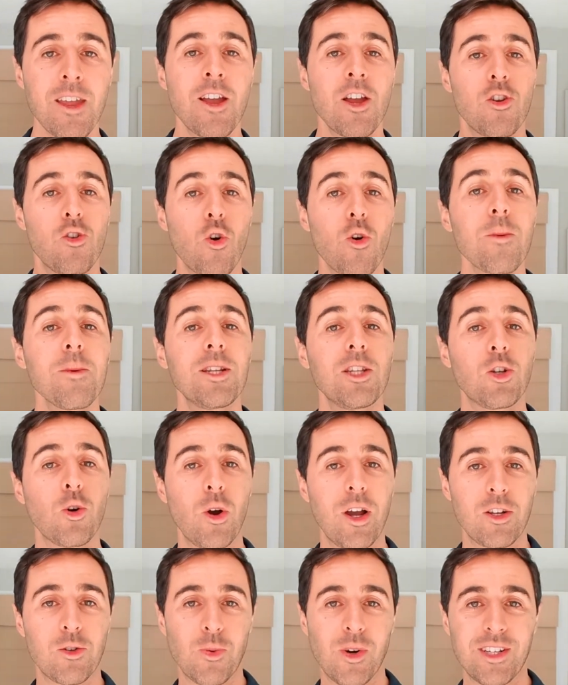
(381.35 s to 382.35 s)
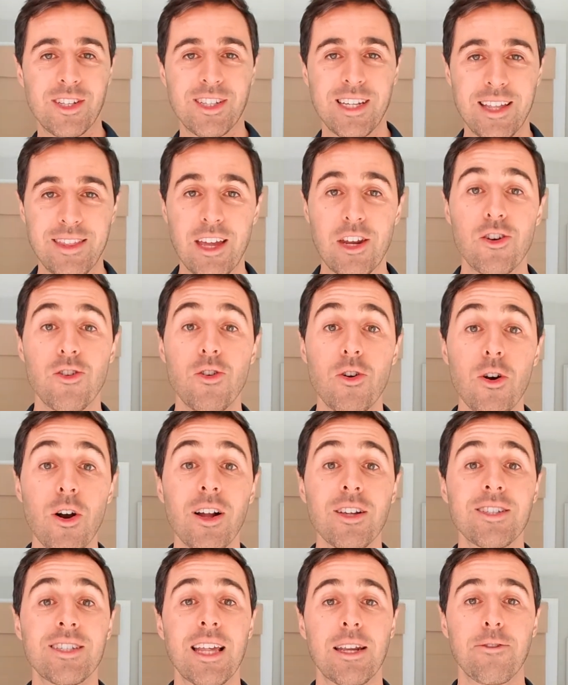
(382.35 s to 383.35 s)
Norman Doidge once said that
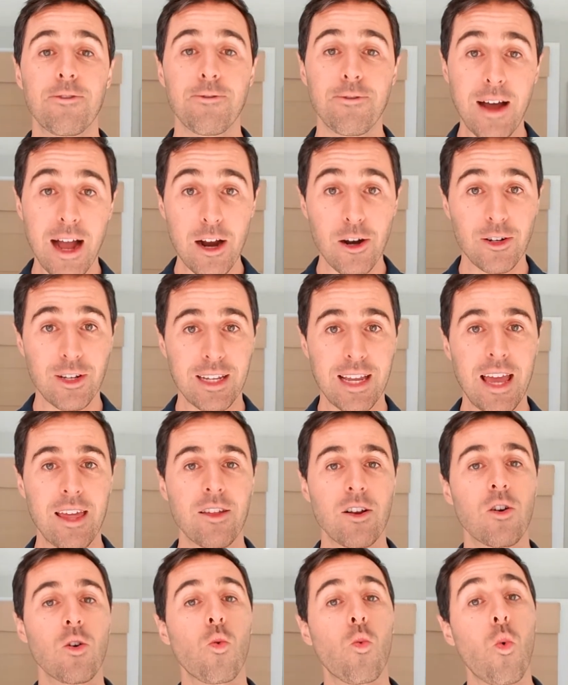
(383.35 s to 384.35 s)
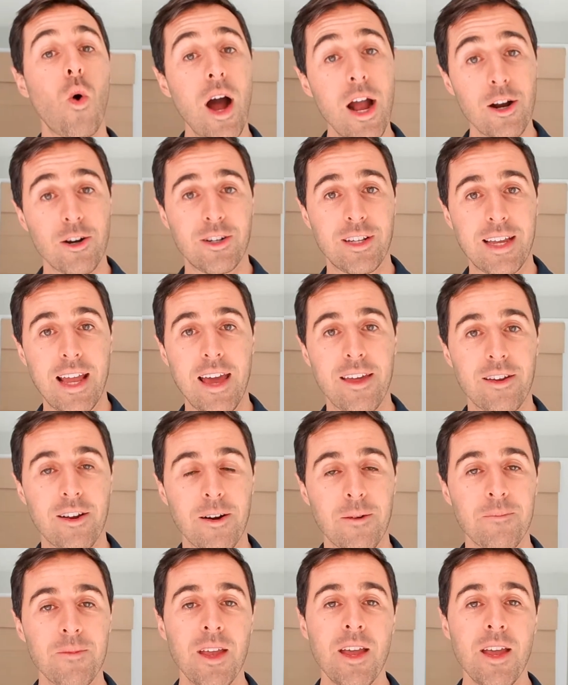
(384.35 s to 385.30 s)
neurons that fire together wire together,